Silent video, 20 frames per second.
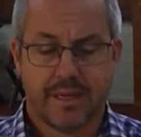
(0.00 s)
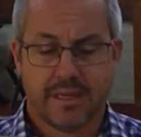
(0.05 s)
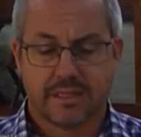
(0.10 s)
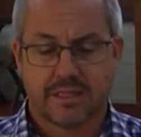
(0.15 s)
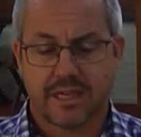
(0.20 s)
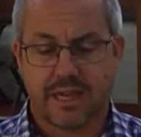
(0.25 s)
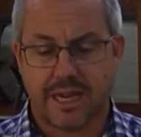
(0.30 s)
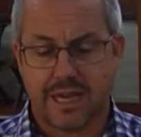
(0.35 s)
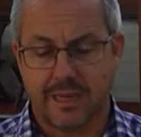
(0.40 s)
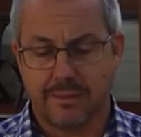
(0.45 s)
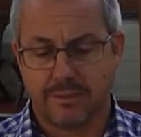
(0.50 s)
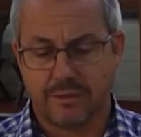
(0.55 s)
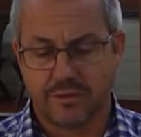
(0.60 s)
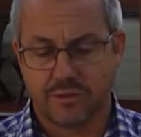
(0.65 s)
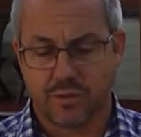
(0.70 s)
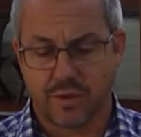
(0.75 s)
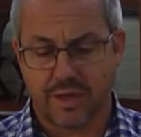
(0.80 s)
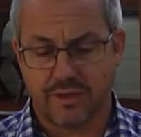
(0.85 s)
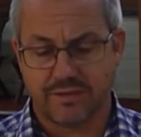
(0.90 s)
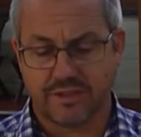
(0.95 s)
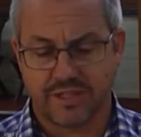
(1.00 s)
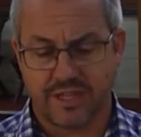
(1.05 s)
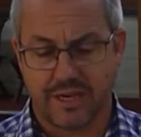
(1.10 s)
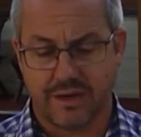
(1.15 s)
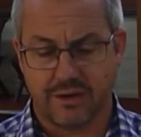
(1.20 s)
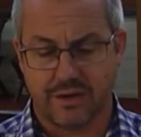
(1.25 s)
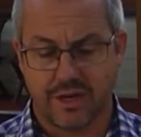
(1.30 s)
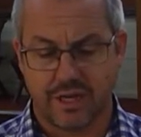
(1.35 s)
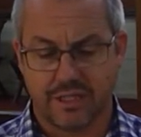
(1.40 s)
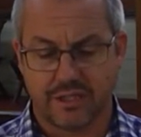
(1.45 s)
So Abram's wife
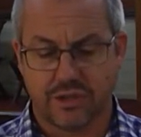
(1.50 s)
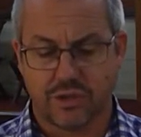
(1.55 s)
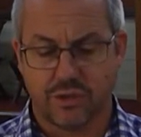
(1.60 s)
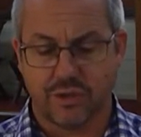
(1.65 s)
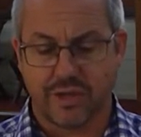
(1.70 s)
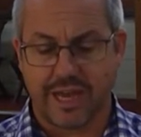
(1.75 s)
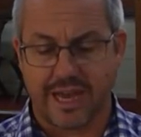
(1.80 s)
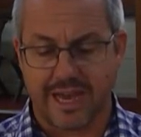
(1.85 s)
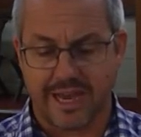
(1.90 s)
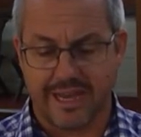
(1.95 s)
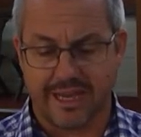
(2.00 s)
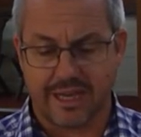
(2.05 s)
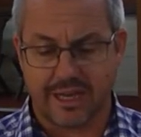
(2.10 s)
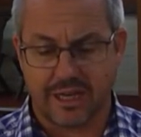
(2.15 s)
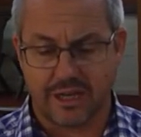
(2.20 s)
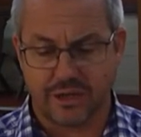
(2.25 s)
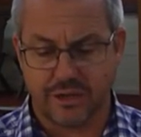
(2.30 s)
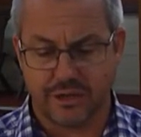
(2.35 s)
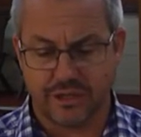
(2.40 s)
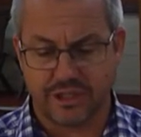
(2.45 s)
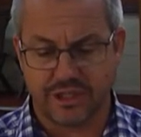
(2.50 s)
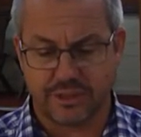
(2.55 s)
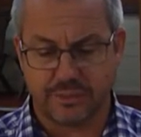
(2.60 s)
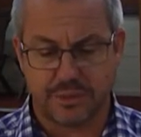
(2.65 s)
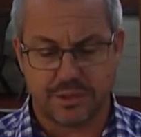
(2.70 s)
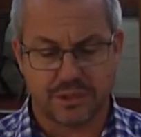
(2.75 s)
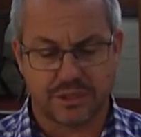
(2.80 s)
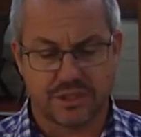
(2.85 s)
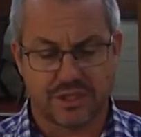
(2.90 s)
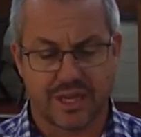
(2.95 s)
Sarai took Hagar, her
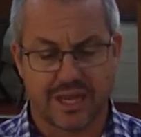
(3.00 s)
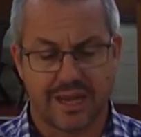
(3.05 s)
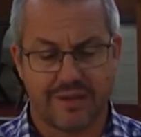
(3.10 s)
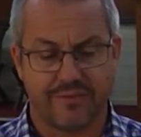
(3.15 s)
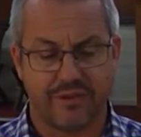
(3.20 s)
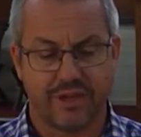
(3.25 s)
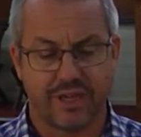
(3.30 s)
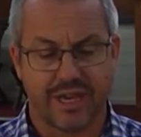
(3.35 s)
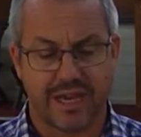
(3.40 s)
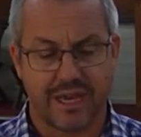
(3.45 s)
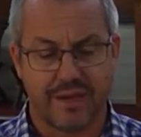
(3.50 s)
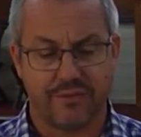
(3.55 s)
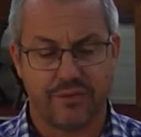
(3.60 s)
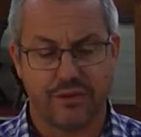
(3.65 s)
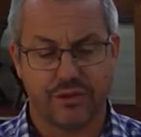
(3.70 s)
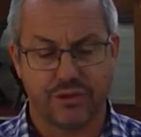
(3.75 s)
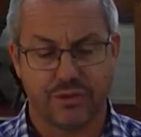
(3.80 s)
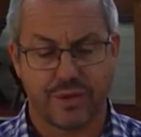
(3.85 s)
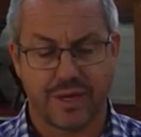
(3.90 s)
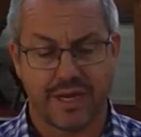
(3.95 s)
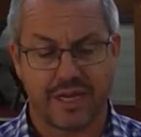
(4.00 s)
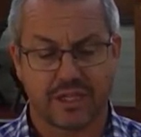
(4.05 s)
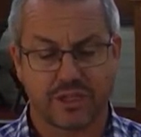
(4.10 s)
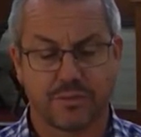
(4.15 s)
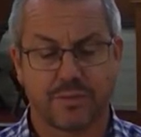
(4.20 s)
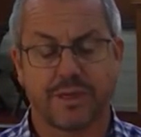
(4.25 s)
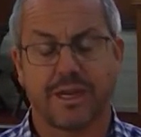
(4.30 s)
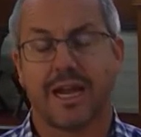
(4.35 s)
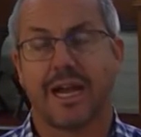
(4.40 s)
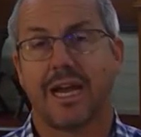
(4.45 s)
Egyptian slave, and gave it to her
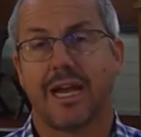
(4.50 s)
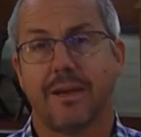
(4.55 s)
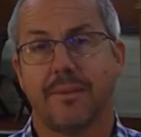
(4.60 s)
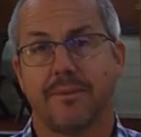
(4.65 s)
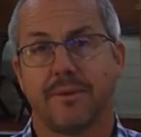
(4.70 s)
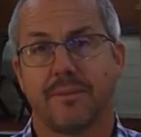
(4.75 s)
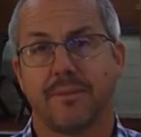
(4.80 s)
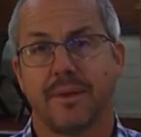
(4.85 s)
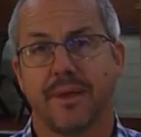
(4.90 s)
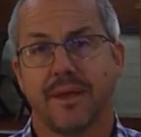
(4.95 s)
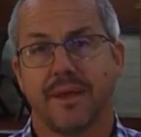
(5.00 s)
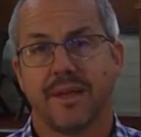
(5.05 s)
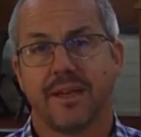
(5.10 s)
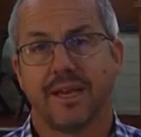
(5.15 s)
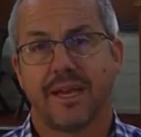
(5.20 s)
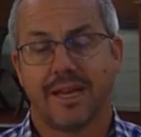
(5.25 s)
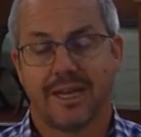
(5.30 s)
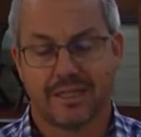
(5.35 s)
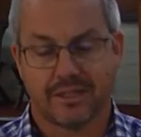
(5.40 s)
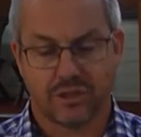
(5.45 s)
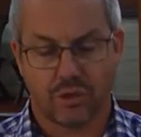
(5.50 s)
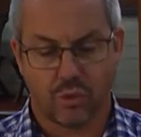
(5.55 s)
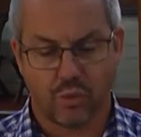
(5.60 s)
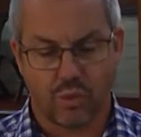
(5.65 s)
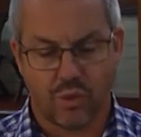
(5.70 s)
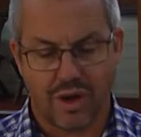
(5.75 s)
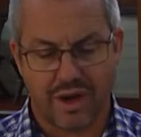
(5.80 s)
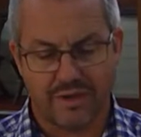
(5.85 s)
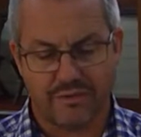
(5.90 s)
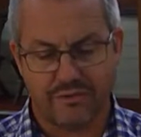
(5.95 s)
husband Abram as a
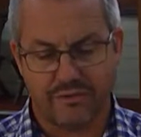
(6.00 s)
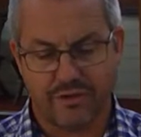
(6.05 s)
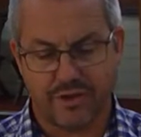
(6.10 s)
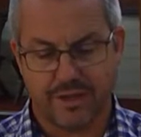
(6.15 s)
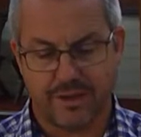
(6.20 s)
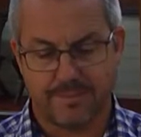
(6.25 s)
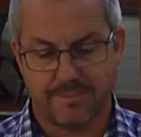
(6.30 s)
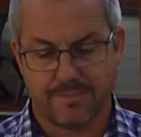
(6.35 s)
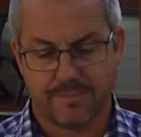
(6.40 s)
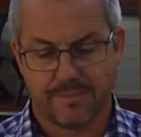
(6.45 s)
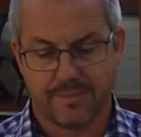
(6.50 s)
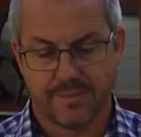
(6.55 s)
wife for him.